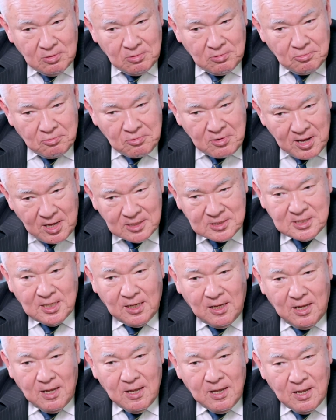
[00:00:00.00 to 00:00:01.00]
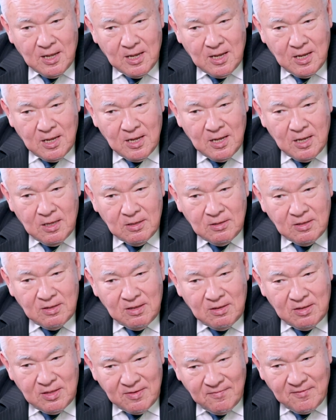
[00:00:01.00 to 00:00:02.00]
raising and
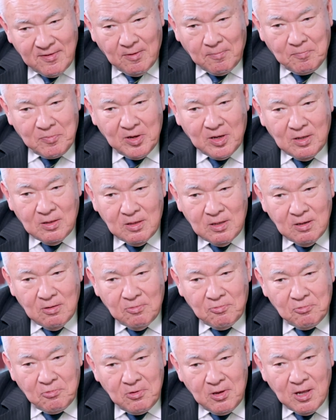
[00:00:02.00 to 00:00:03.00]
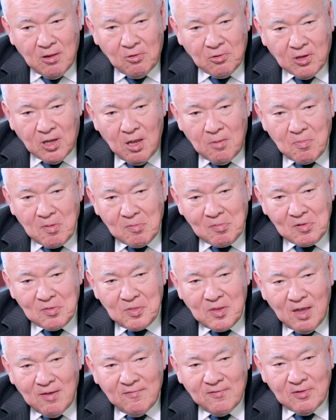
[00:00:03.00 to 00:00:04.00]
developing the real capable
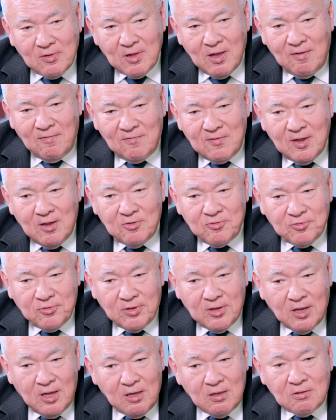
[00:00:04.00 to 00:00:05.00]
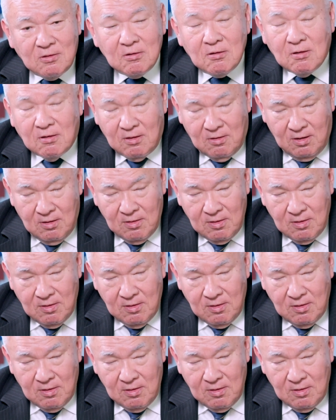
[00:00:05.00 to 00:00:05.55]
naval aviation. It took